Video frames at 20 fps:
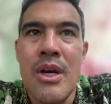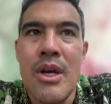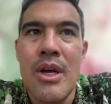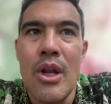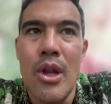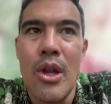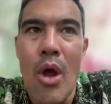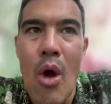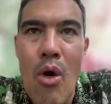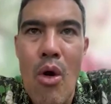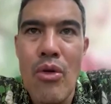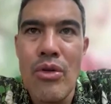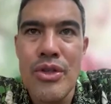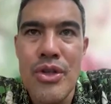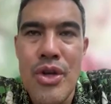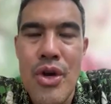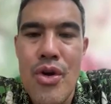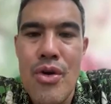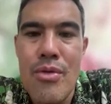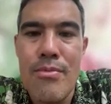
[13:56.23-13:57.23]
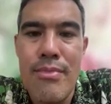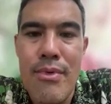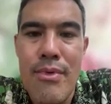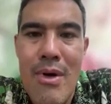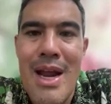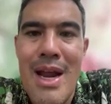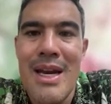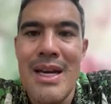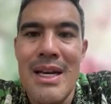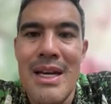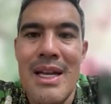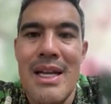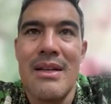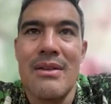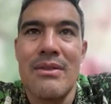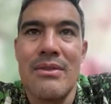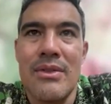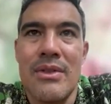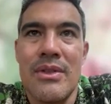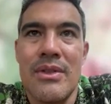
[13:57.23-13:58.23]
long-term brand
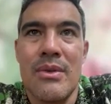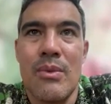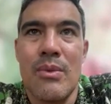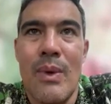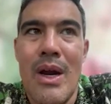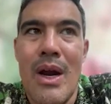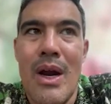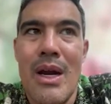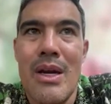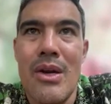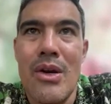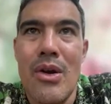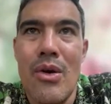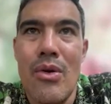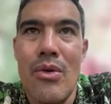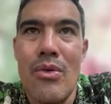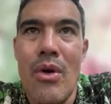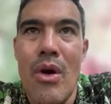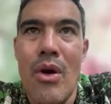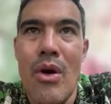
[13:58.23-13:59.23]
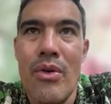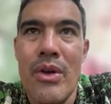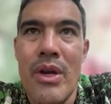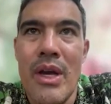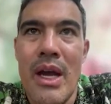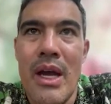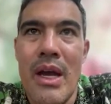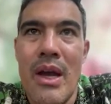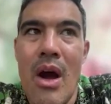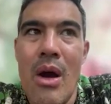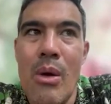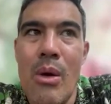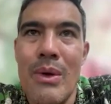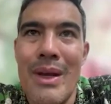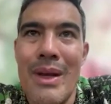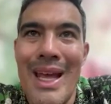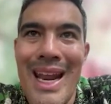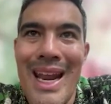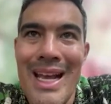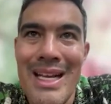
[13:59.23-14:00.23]
deals, when I know, okay, I will
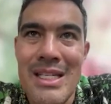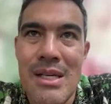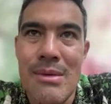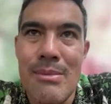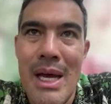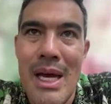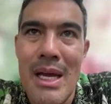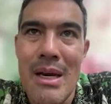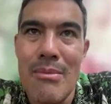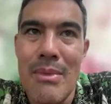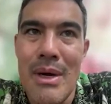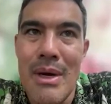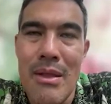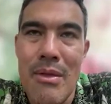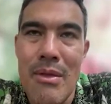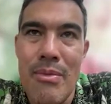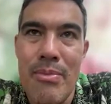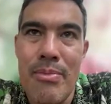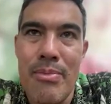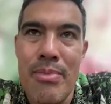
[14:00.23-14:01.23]
get X amount a month